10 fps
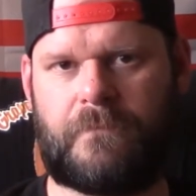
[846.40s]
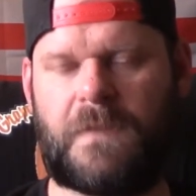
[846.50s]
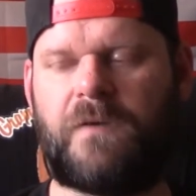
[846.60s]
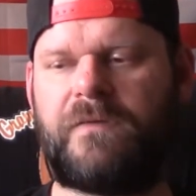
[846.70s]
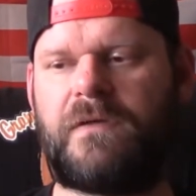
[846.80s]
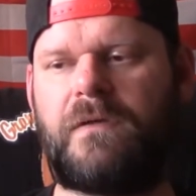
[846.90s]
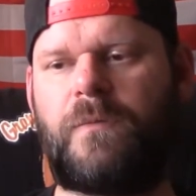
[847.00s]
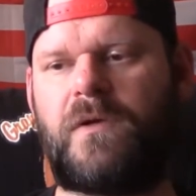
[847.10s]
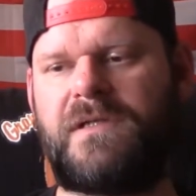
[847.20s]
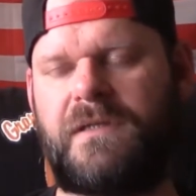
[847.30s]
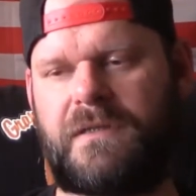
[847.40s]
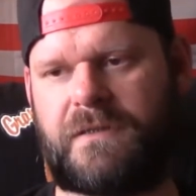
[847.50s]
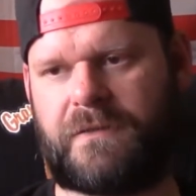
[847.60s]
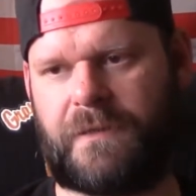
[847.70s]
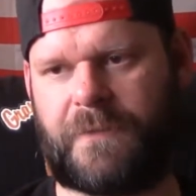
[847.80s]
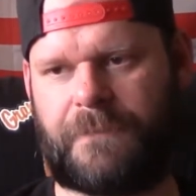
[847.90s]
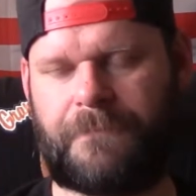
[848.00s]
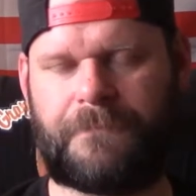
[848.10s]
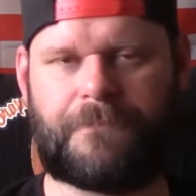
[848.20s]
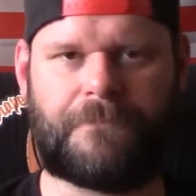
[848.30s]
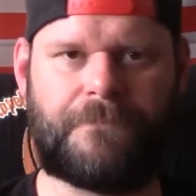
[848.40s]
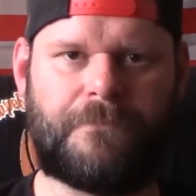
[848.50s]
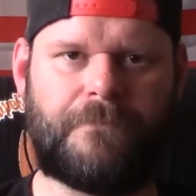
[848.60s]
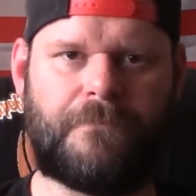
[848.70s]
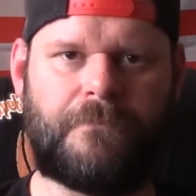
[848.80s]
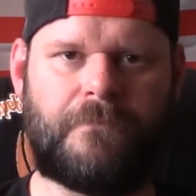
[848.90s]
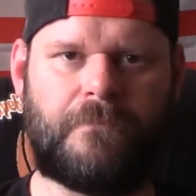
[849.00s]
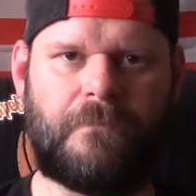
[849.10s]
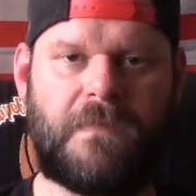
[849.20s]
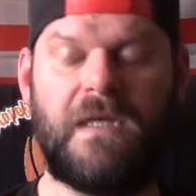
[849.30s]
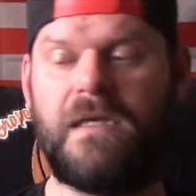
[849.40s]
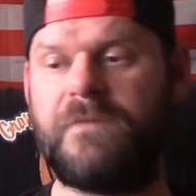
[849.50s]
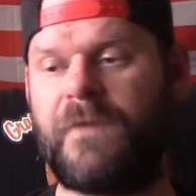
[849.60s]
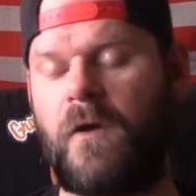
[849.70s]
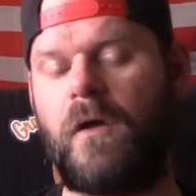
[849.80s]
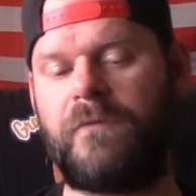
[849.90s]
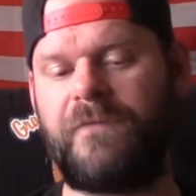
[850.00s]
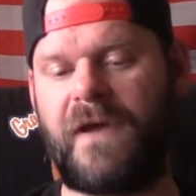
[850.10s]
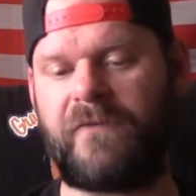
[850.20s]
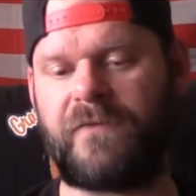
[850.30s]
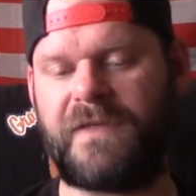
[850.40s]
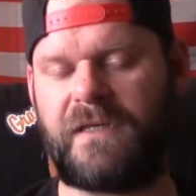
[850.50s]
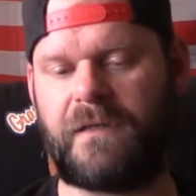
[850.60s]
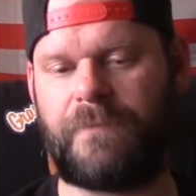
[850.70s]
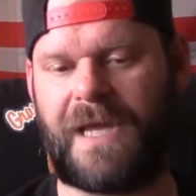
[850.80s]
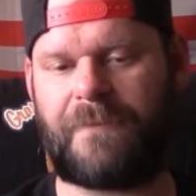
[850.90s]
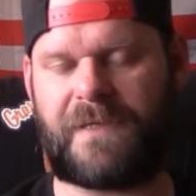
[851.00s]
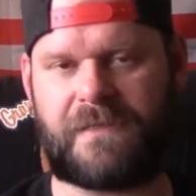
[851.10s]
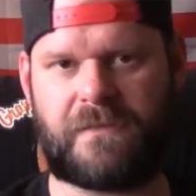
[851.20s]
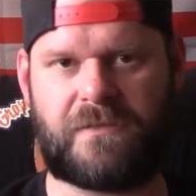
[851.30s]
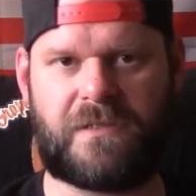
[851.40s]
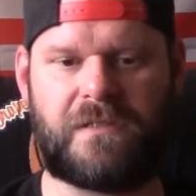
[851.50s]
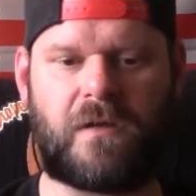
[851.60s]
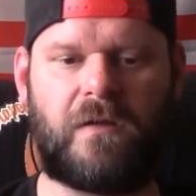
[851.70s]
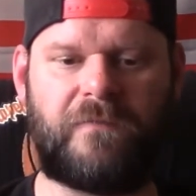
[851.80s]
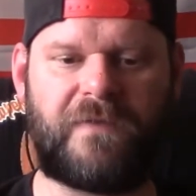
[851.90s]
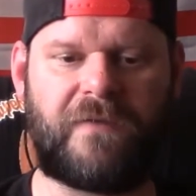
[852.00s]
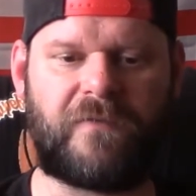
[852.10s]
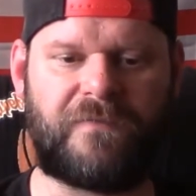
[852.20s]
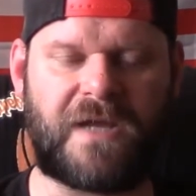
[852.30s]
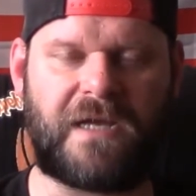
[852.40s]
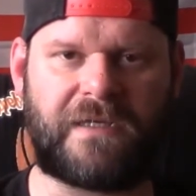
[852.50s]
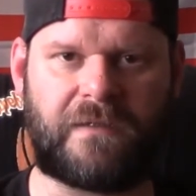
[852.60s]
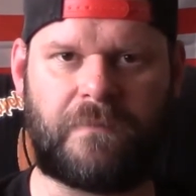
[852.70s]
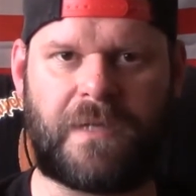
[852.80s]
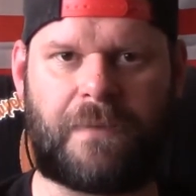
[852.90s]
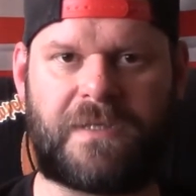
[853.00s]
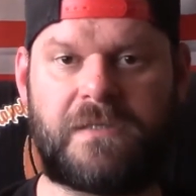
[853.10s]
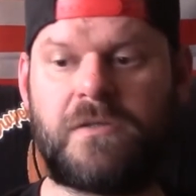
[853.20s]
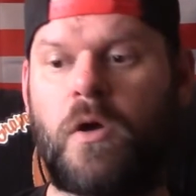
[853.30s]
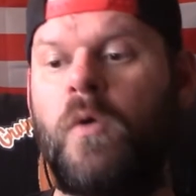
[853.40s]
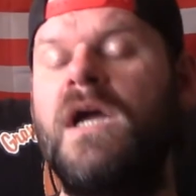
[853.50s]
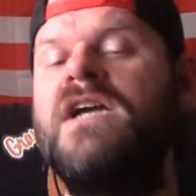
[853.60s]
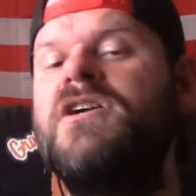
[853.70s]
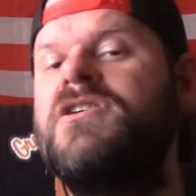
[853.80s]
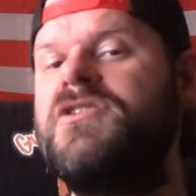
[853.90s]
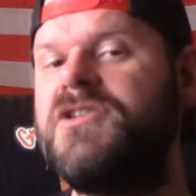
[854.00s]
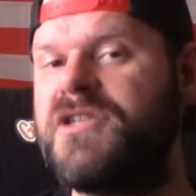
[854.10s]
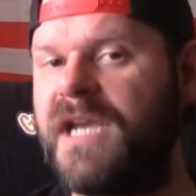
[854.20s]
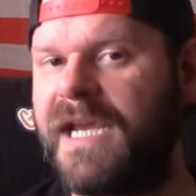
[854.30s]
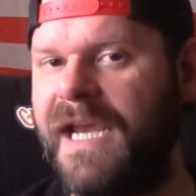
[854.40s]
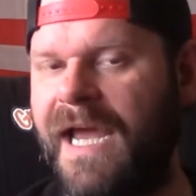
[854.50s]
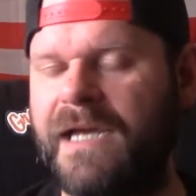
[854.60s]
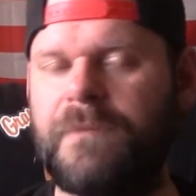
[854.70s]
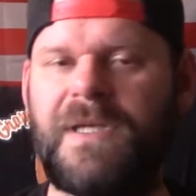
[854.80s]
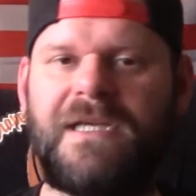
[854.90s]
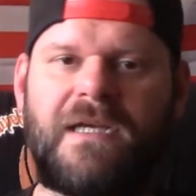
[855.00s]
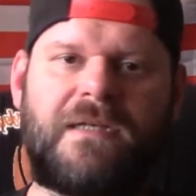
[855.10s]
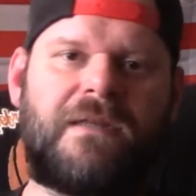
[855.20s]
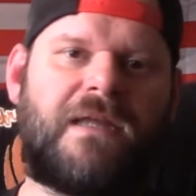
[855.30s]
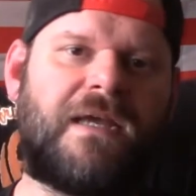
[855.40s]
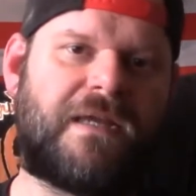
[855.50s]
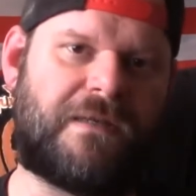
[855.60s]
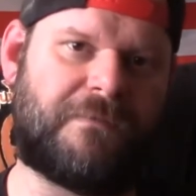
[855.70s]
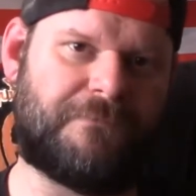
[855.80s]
Over an abortion disagreement. He's all in favor of killing babies, and she's all in favor of not killing babies. So she had to be kicked in the head.